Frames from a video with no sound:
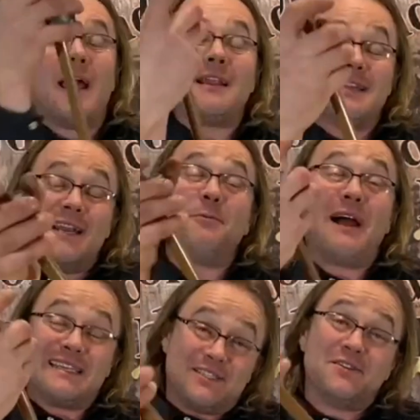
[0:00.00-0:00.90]
I'll tell you
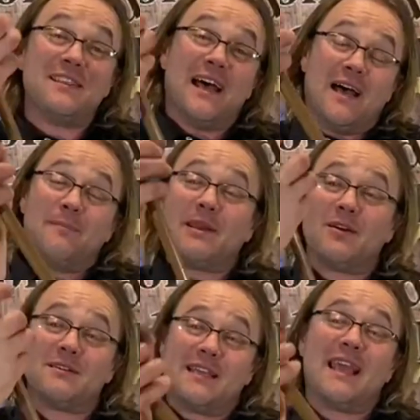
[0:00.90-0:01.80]
why it's done that,
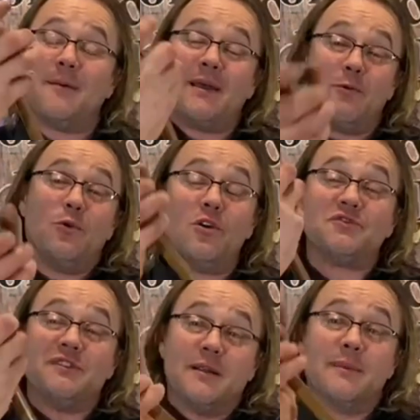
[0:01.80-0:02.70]
because they get a bit of
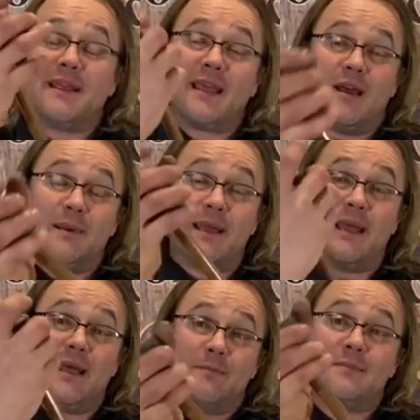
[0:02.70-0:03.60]
water in them and they get a bit
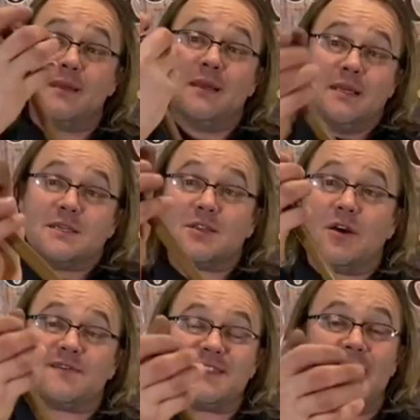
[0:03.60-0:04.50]
sort of